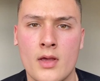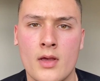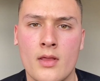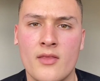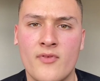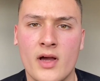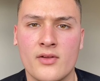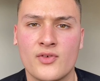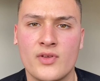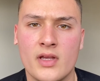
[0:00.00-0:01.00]
The final
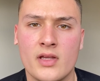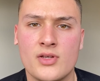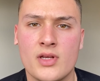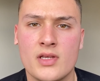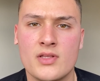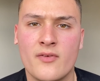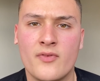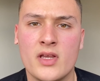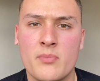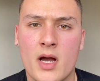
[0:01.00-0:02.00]
stage is the
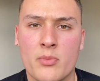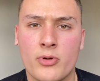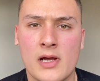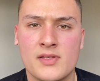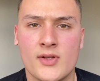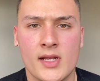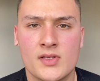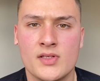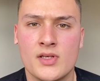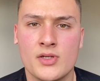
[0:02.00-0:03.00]
feedback prior to next
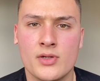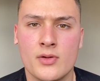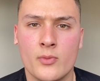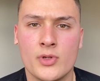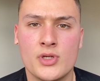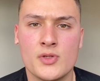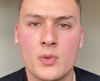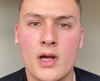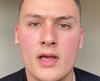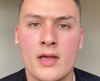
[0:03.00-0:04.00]
decision, which is
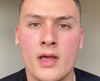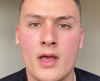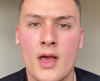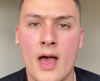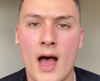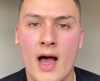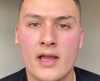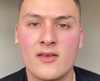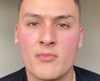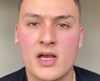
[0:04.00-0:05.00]
where I
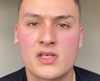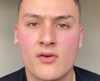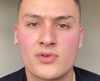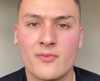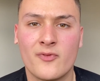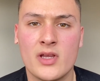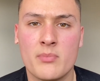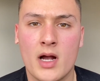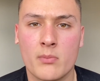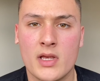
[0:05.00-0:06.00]
give myself some
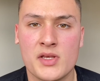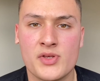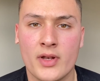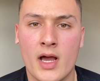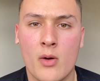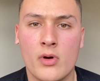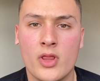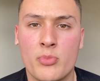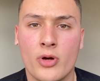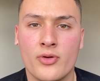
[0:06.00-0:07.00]
feedback based on how well the
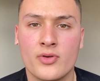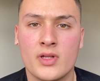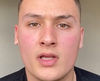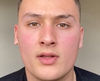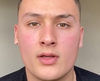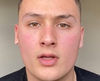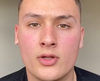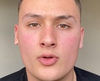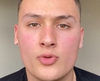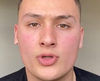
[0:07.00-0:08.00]
product did, and
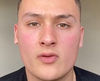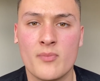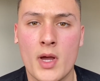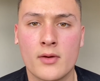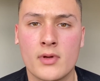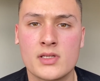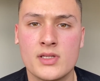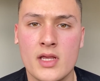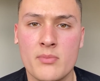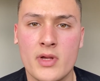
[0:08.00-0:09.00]
usually with my Greggs
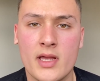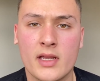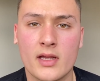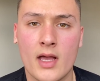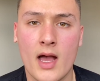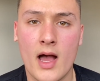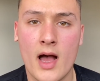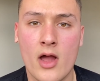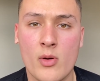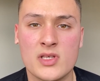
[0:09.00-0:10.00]
steak bake, I
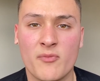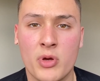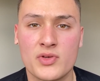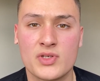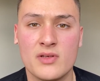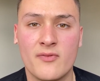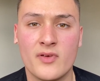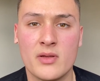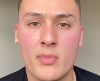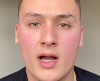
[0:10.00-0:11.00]
always have positive
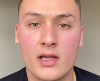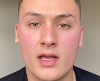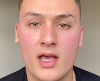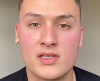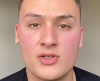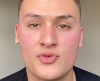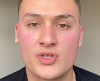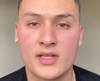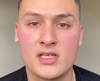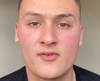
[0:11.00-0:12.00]
feedback, as it does
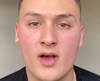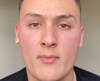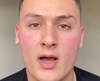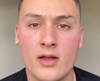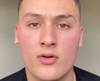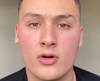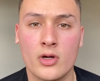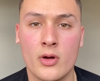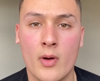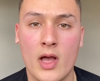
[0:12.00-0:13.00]
satisfy my
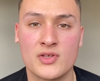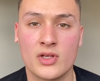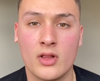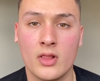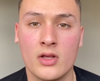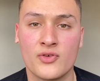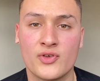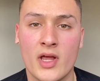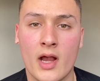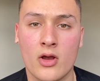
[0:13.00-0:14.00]
hunger as a little
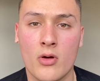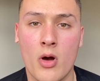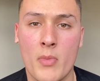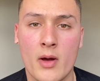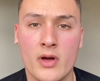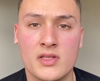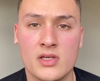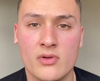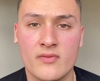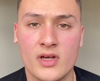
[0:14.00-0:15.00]
snack on my way to
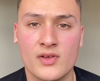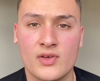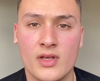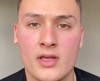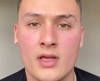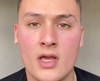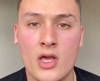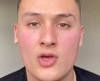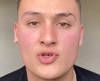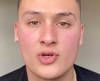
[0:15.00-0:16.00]
university,
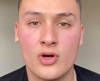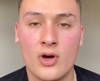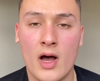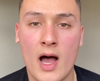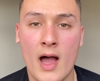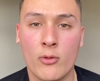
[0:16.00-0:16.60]
so I will